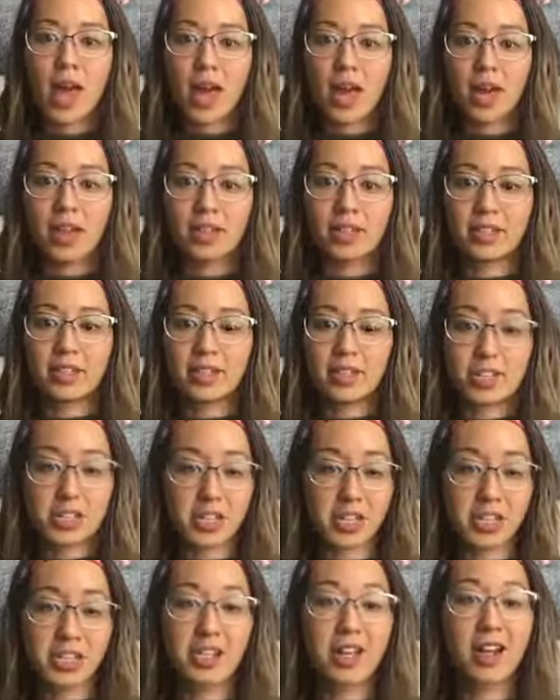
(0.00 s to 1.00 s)
and you
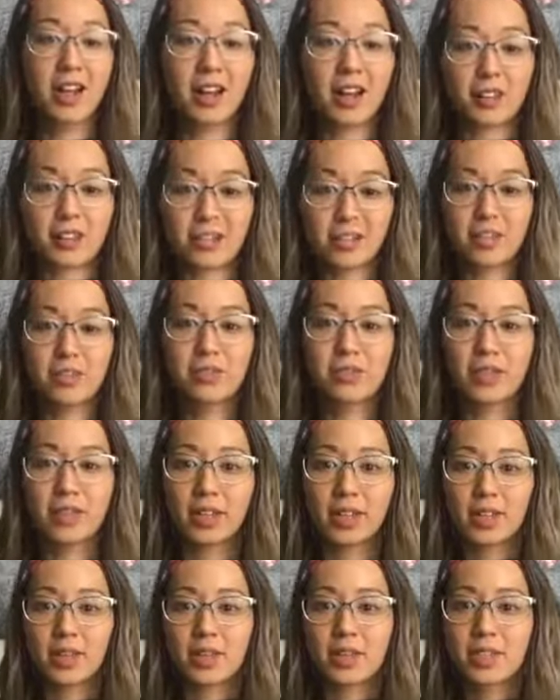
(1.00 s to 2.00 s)
just can't shift
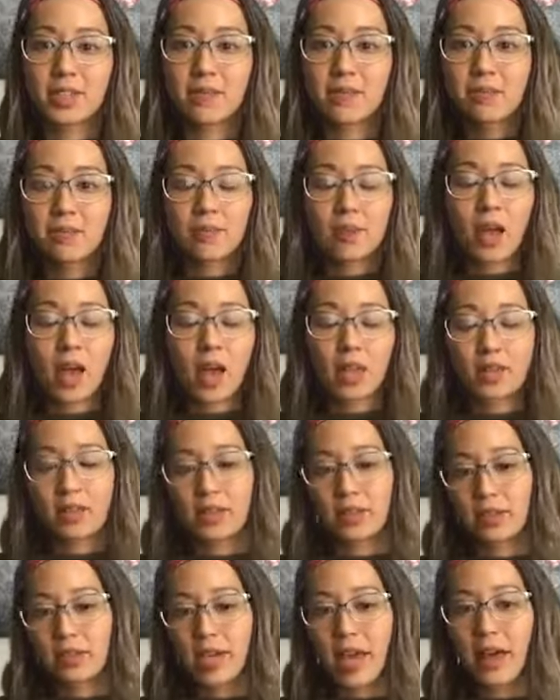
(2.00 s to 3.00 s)
things. And
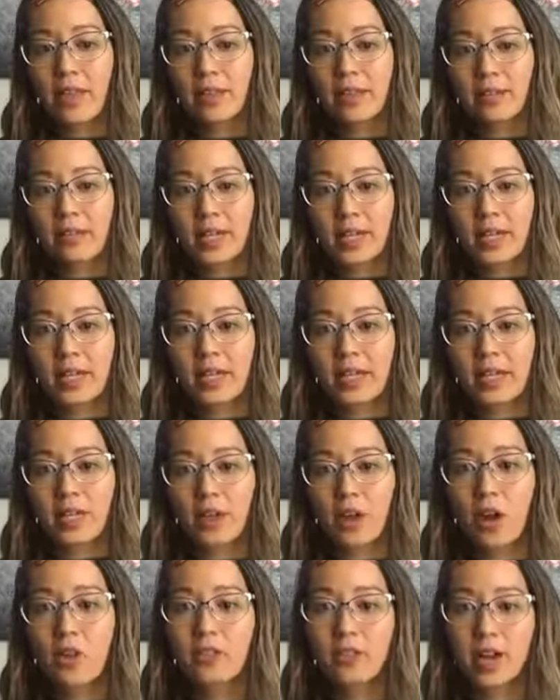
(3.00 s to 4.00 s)
then on the other end, the
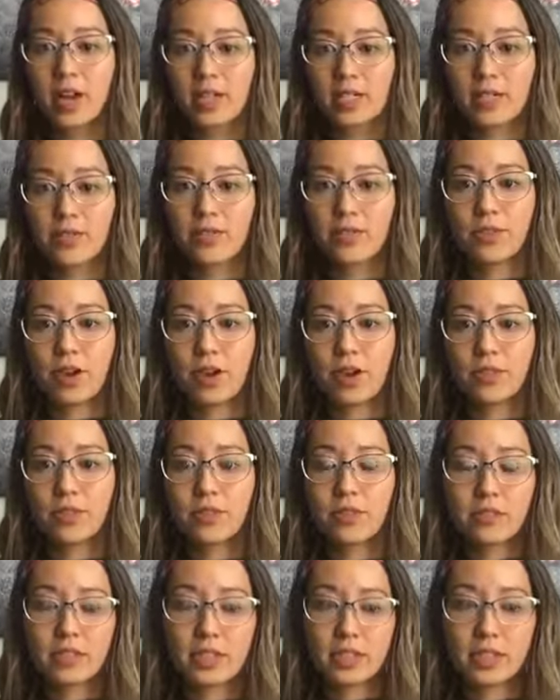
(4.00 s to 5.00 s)
overactive
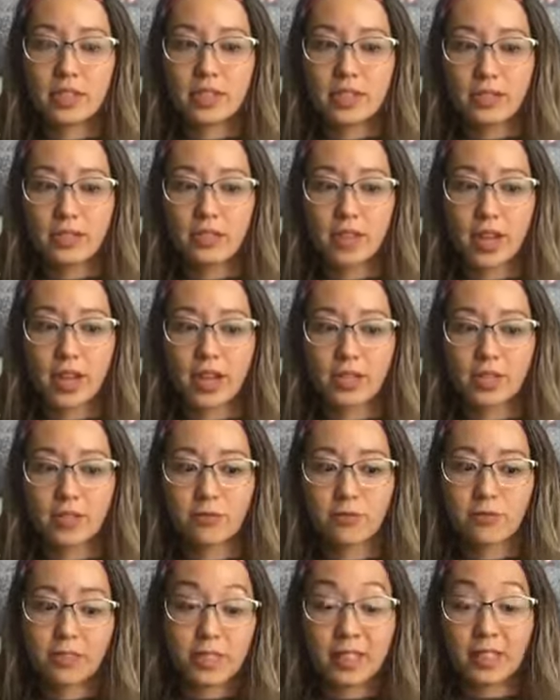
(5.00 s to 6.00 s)
thyroid really is around
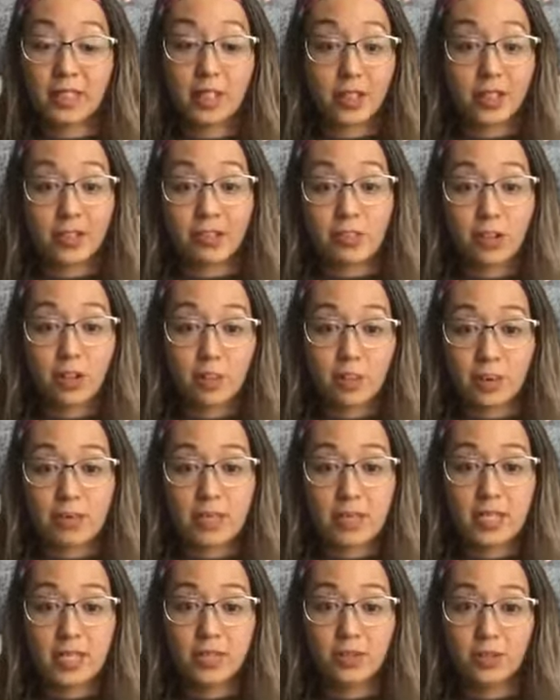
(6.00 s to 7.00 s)
feeling like you've got to be
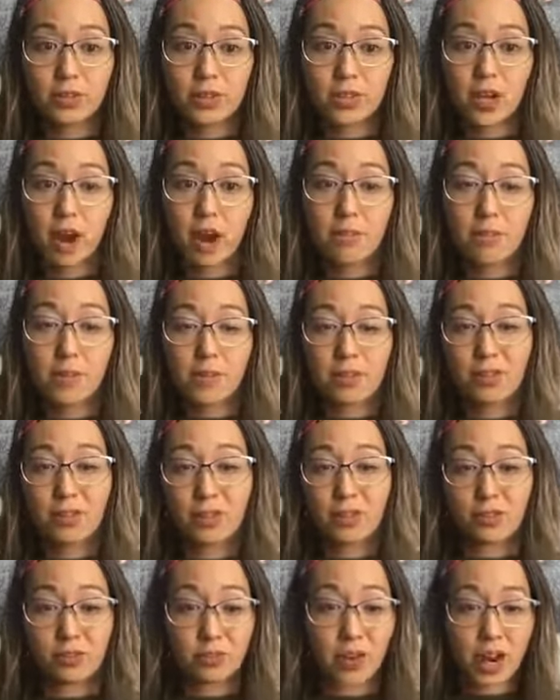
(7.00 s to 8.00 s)
busy all the time, that you've got
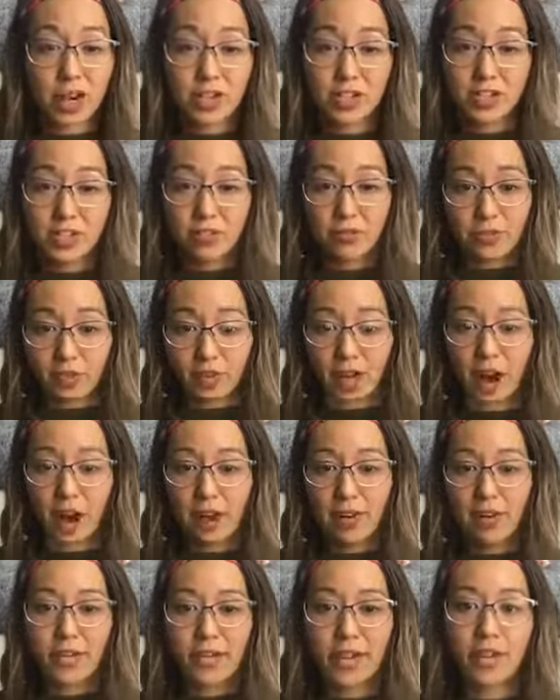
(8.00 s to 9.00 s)
to rush, you've got to
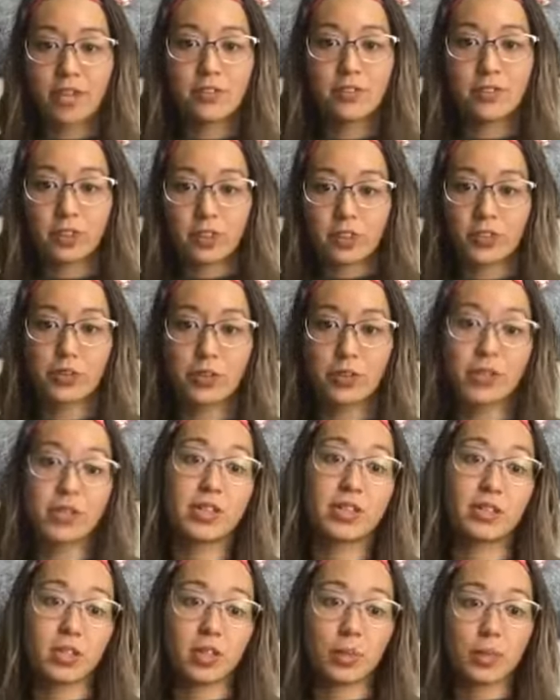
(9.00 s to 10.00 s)
hurry, and you've got to do
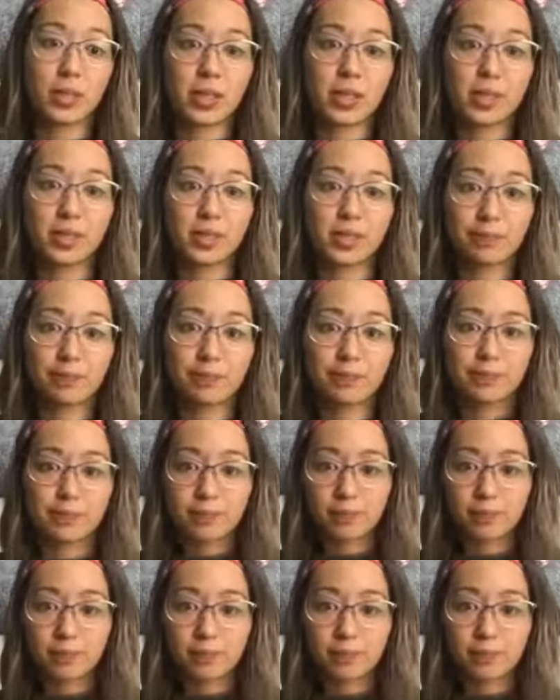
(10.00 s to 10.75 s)
things quickly.